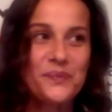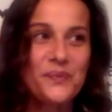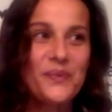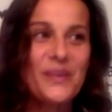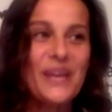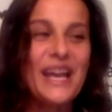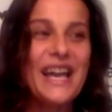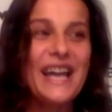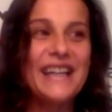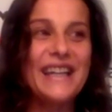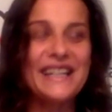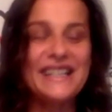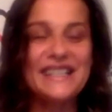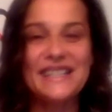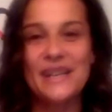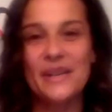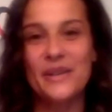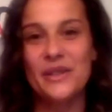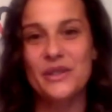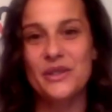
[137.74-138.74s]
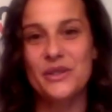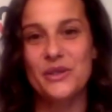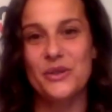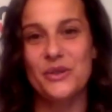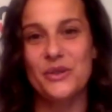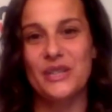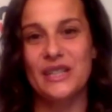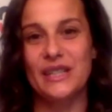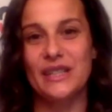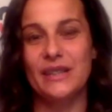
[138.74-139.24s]
And I tell the
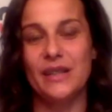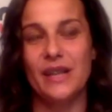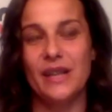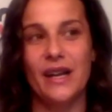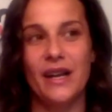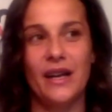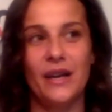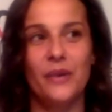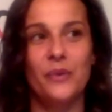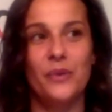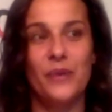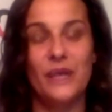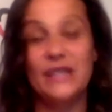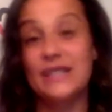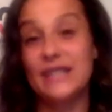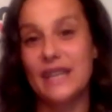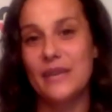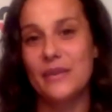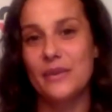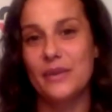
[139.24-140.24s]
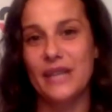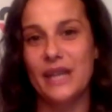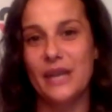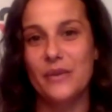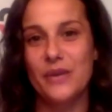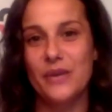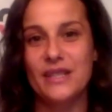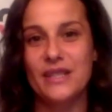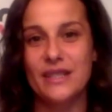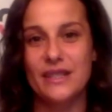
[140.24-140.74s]
story one day when I
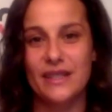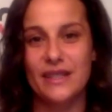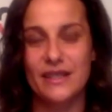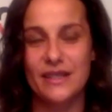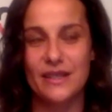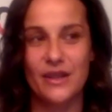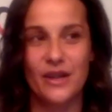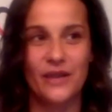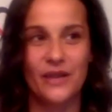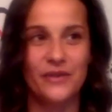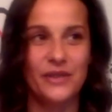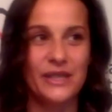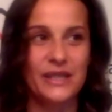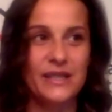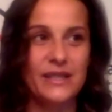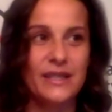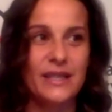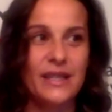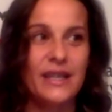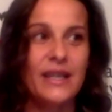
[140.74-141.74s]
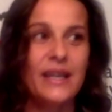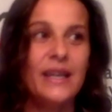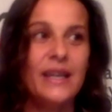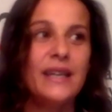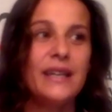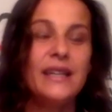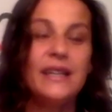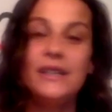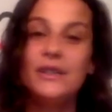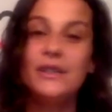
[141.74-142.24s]
was in his office.
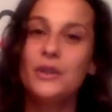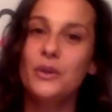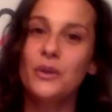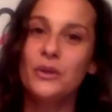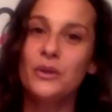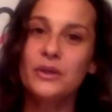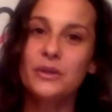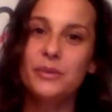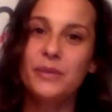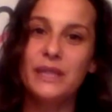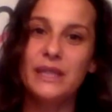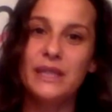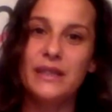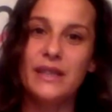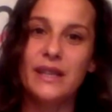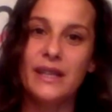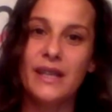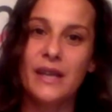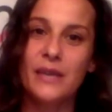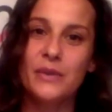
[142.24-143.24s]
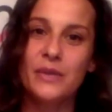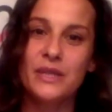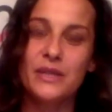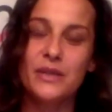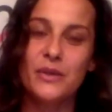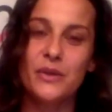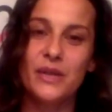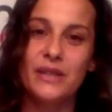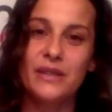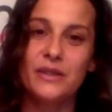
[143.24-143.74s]
He told me that I was
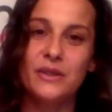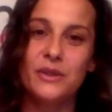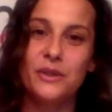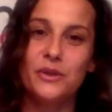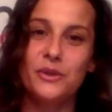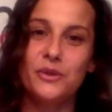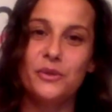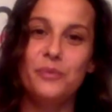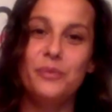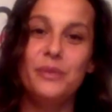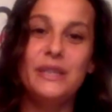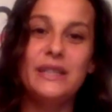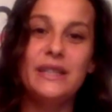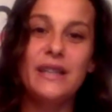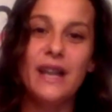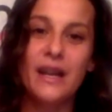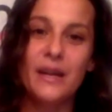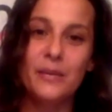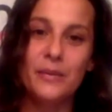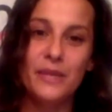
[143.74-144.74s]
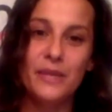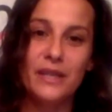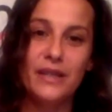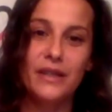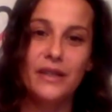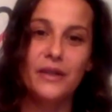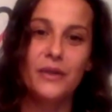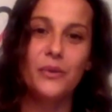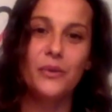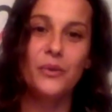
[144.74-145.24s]
going to become
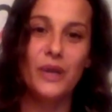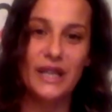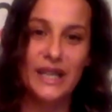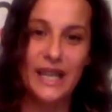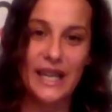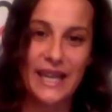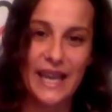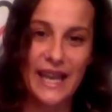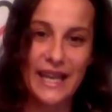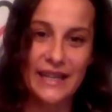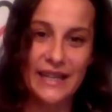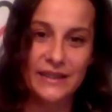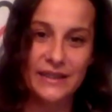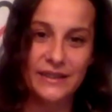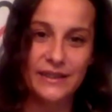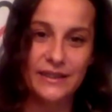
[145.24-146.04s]
what I hate.